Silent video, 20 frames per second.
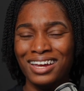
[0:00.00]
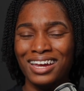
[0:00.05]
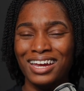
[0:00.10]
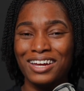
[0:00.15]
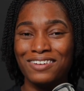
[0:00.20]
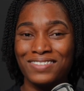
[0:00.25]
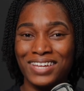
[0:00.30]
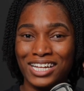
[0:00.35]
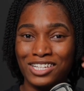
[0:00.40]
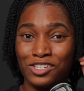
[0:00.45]

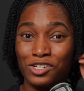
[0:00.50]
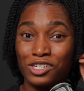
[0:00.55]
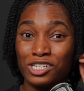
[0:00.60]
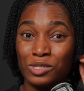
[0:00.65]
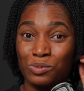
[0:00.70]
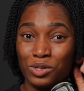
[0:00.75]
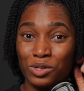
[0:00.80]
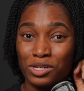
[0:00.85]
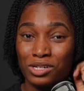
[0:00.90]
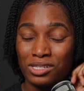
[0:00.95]
If that's your
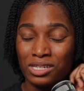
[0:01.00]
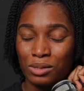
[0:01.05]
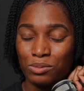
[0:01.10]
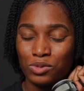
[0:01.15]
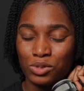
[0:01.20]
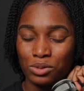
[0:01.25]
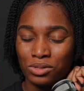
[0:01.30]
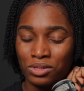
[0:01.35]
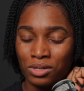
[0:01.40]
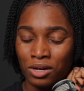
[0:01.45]
experience, I'm
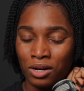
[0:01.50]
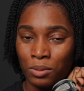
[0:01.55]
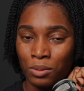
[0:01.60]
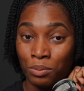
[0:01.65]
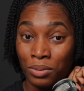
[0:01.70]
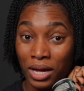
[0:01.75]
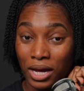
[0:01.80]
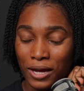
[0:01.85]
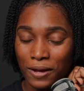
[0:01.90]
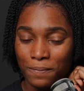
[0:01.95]
so sorry.
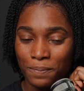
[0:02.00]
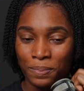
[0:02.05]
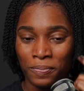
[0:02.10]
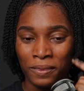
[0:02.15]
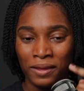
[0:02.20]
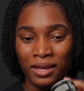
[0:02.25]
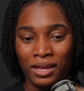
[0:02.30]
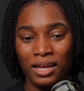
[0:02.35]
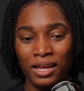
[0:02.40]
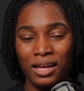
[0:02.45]
But
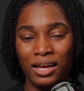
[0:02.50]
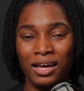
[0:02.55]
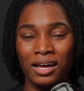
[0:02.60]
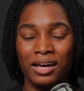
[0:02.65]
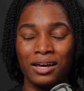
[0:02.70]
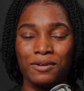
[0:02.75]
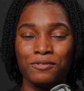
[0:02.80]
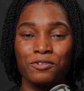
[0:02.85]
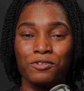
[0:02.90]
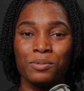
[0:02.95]

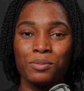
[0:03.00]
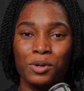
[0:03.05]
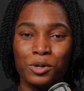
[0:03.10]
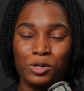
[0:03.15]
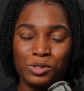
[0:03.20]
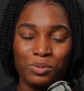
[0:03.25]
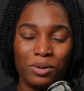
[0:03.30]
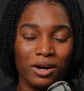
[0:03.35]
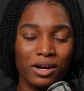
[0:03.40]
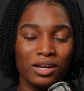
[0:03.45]
for the
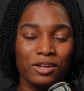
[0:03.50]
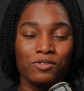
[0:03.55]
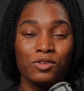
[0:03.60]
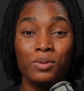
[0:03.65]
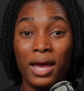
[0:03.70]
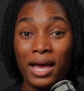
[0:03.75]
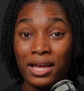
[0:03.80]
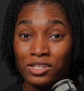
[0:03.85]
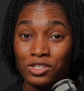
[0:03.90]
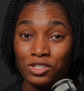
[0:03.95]
most part, if you
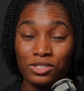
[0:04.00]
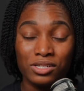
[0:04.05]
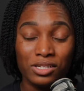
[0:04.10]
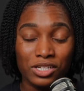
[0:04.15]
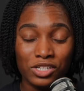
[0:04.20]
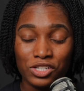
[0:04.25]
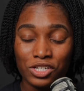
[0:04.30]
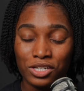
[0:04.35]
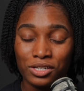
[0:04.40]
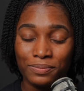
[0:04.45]
ask your
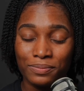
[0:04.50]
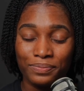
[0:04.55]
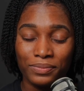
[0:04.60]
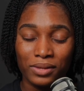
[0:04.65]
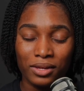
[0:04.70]
teacher,